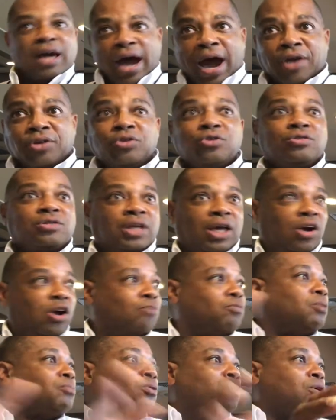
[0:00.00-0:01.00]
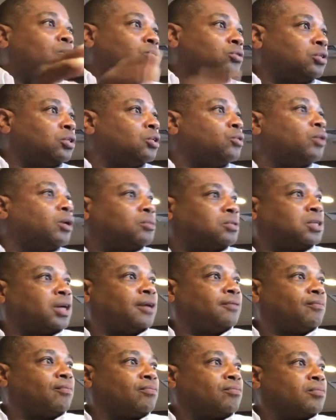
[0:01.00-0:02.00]
how you tell people to go to your website.
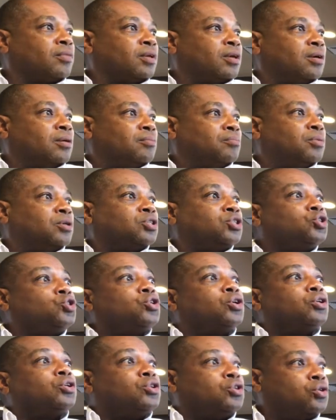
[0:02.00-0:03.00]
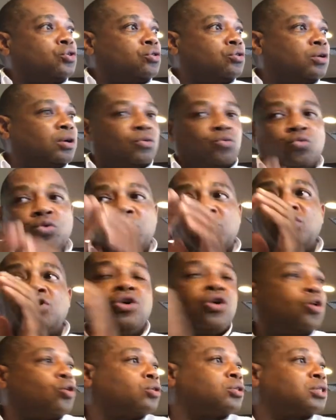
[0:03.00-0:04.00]
But you can do it when you
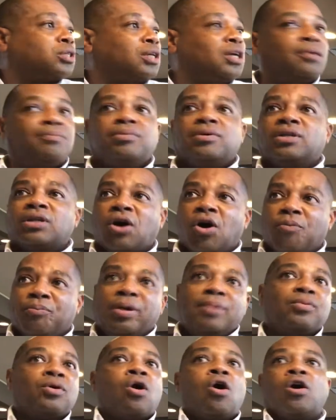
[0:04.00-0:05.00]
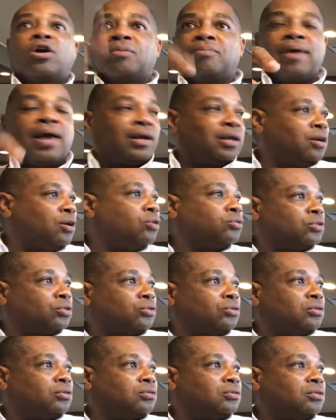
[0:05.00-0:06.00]
go to sleep, people automatically go to
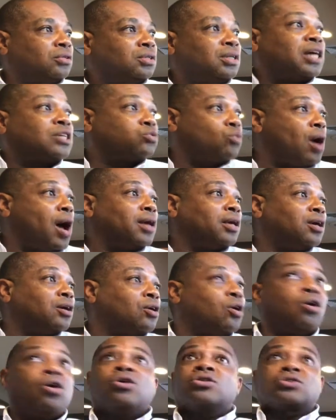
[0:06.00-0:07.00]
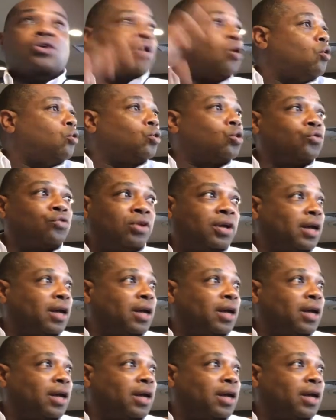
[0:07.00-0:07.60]
it. That's why I get calls all over the